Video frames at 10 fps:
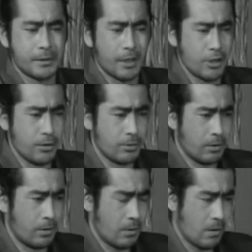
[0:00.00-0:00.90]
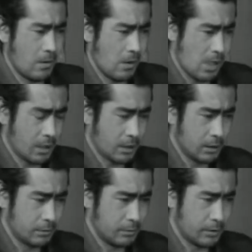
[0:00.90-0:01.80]
And while it could
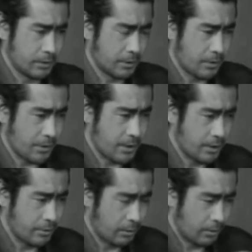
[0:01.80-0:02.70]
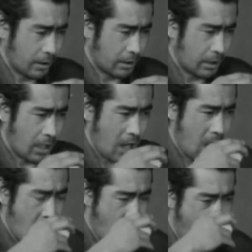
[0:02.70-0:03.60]
technically be his true given name, it's
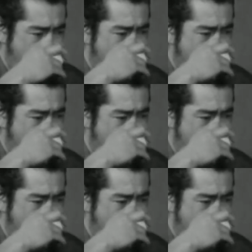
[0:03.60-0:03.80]
implied it's